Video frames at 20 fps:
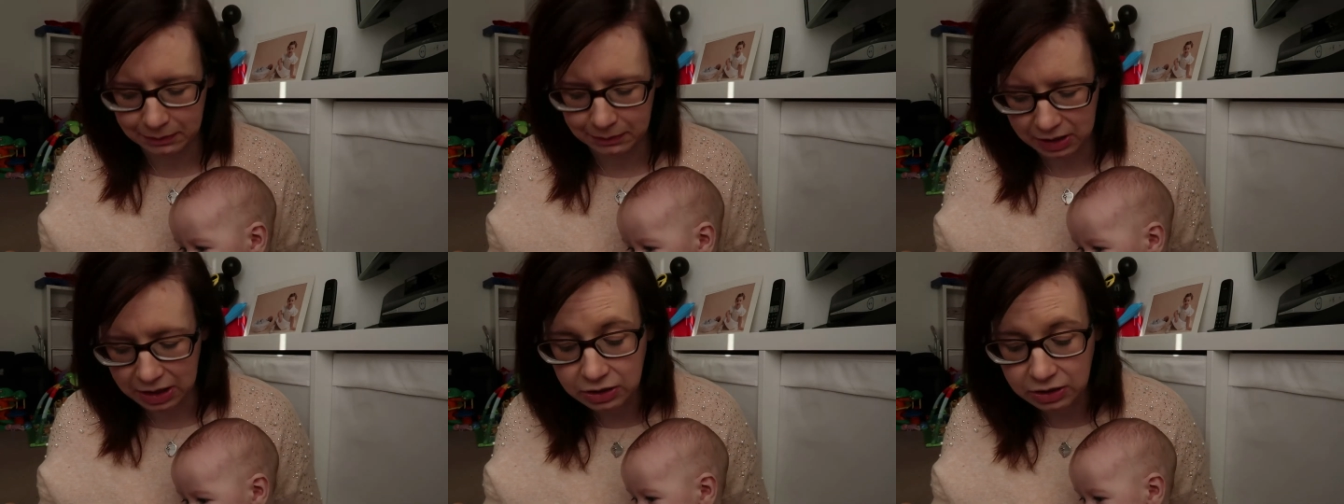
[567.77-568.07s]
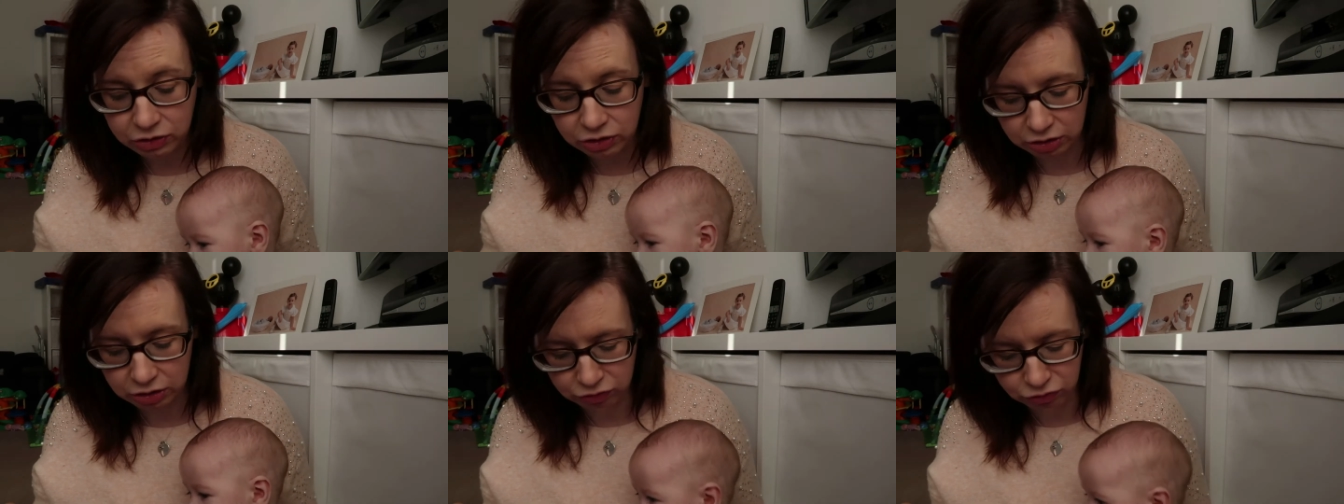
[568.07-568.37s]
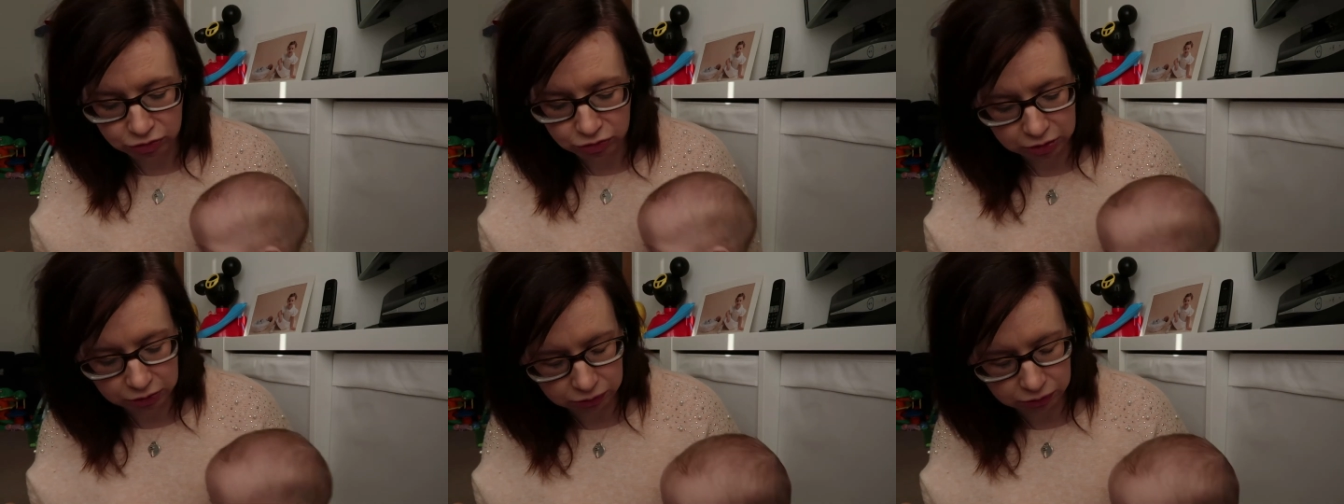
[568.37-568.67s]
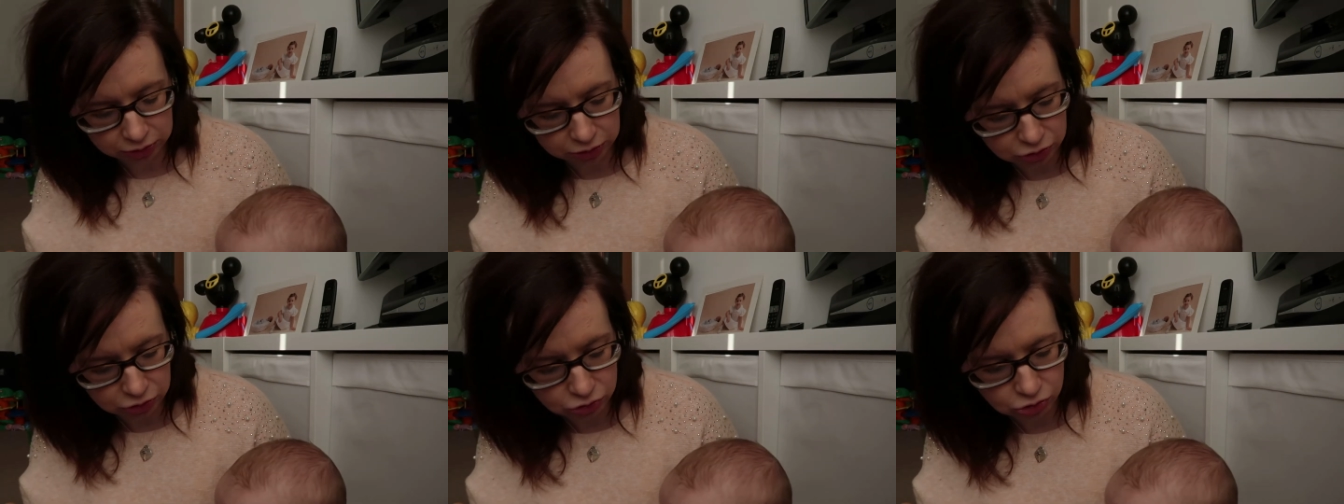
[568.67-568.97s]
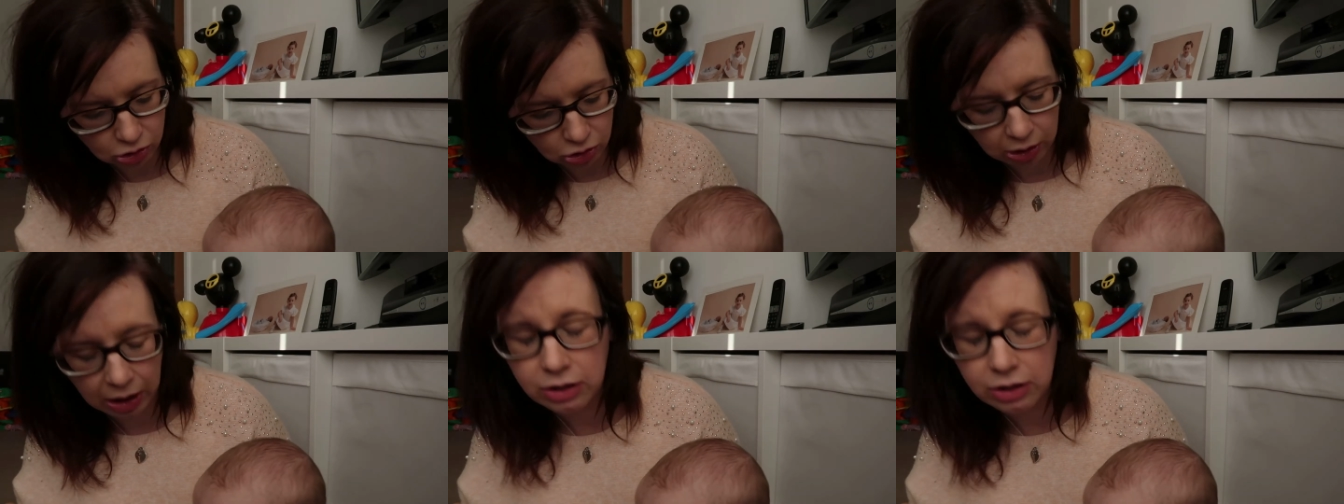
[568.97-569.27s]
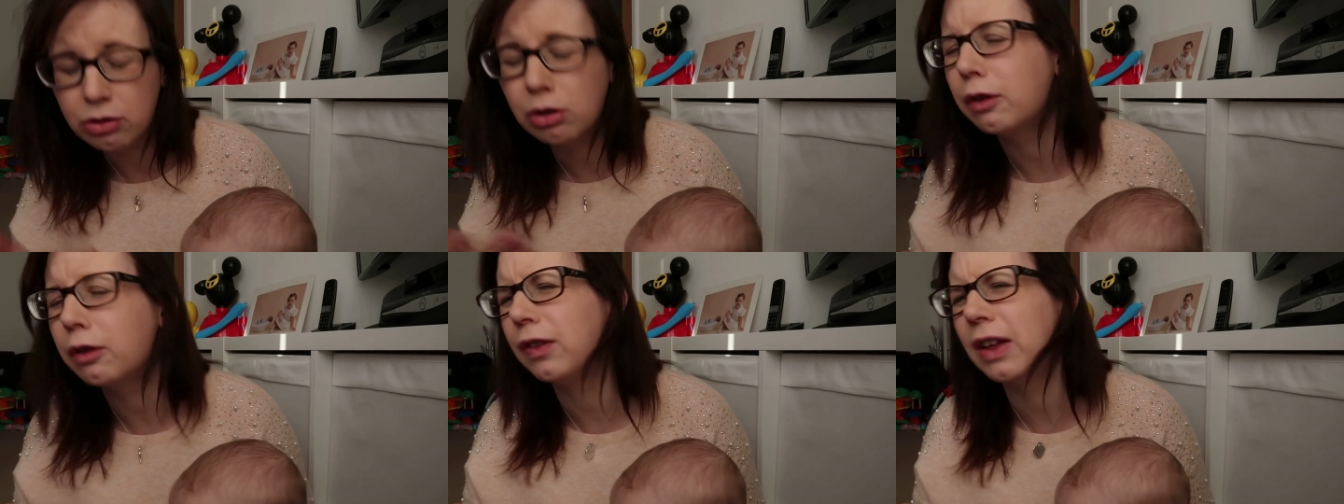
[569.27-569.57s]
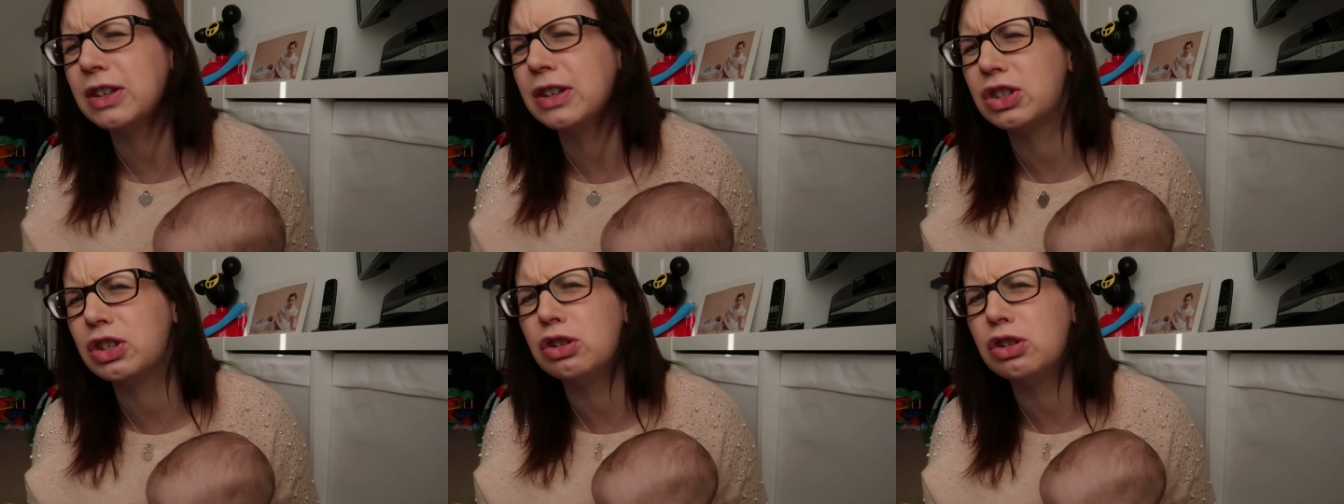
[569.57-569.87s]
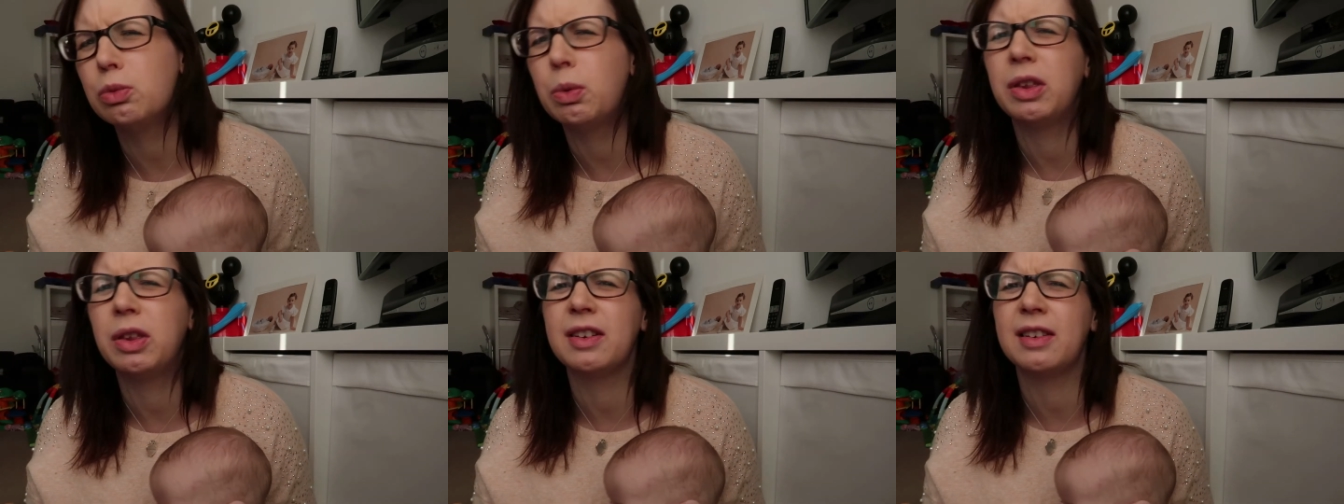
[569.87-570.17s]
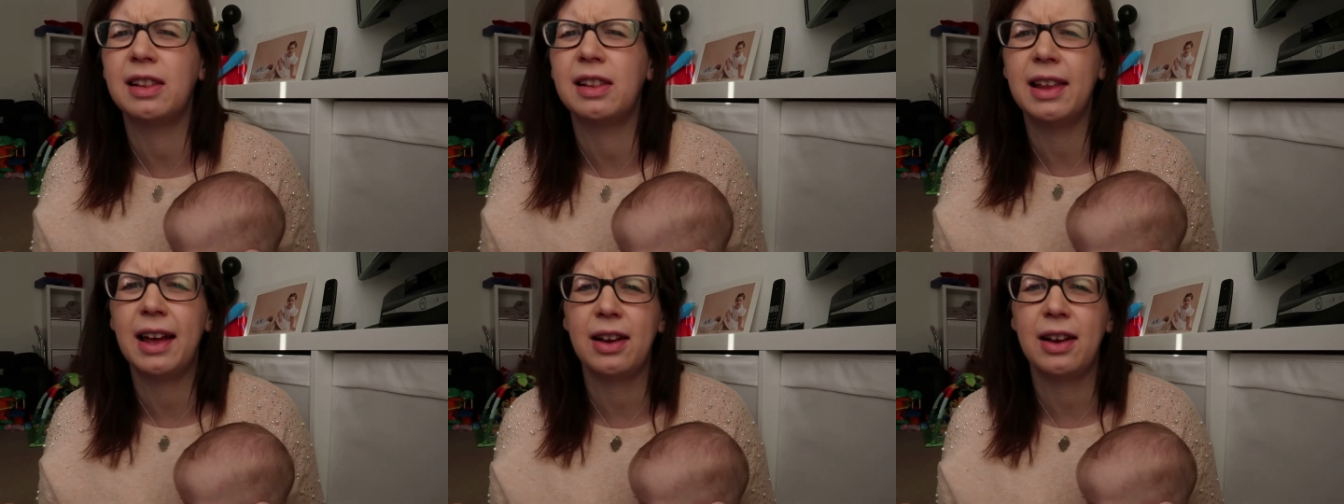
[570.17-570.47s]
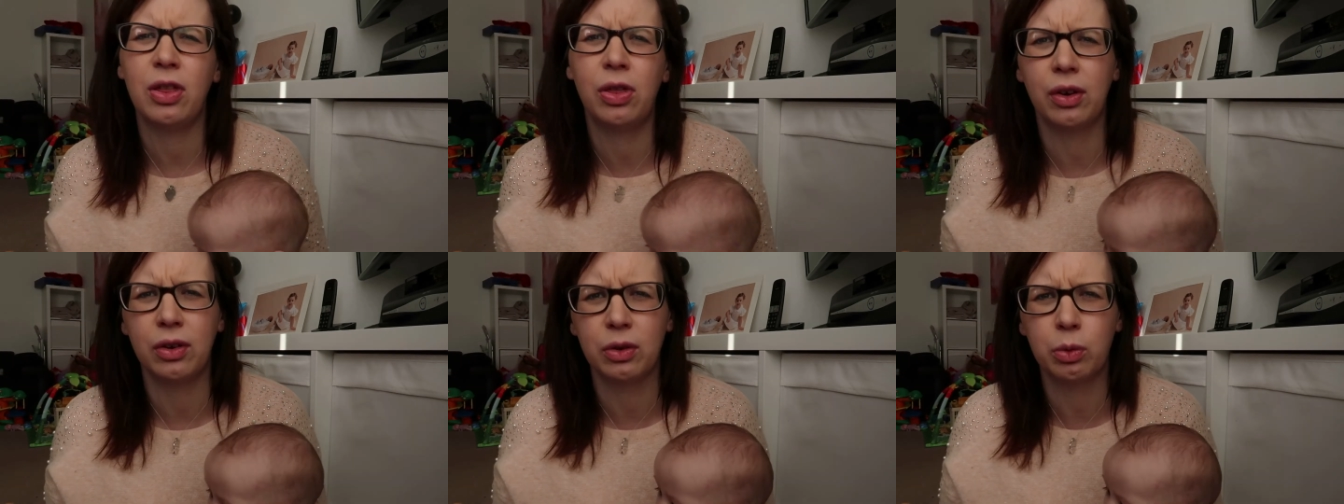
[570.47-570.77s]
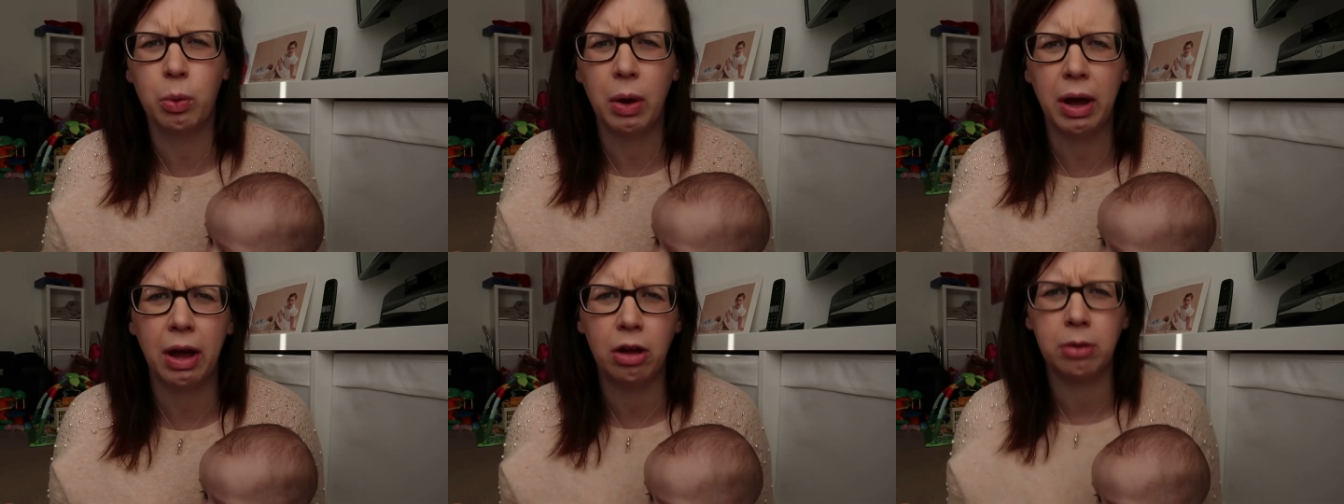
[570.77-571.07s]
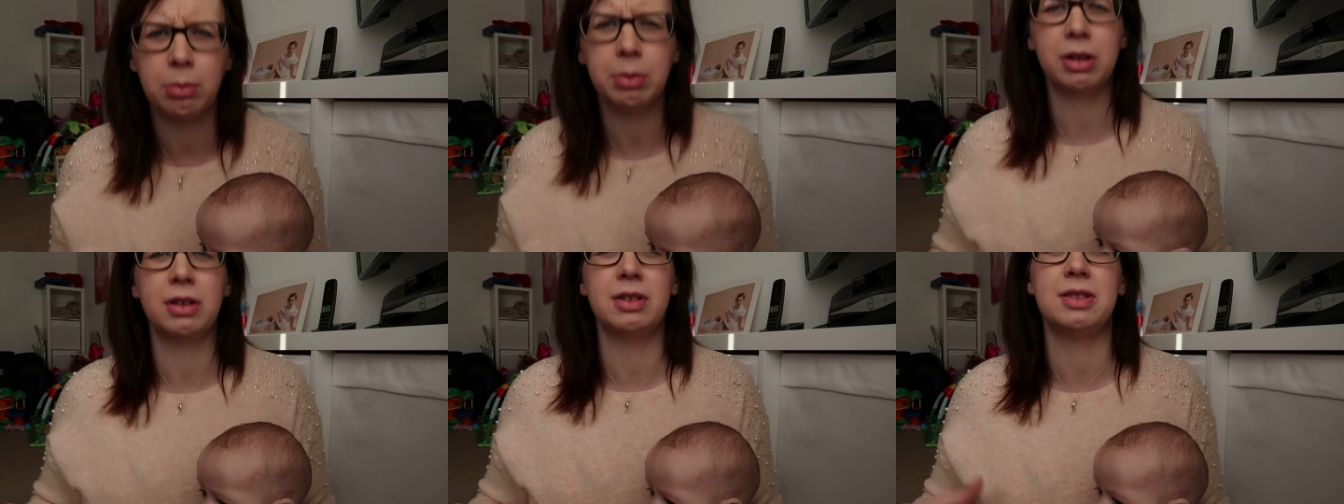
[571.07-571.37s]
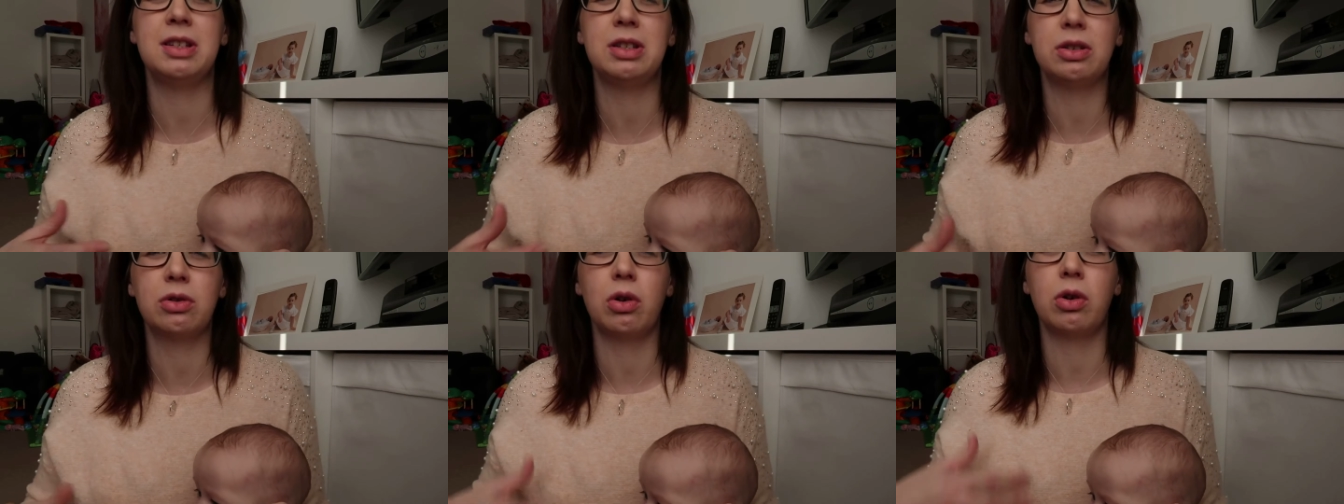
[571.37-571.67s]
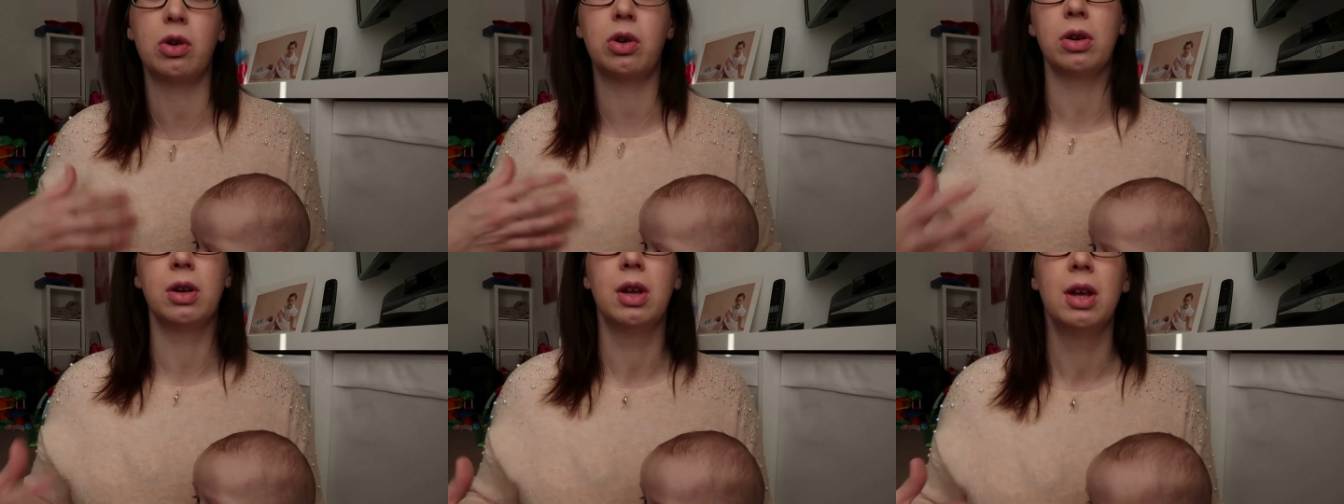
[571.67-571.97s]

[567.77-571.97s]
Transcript: He's just really, really strong. I don't know if that's to do with his length as well, because he's got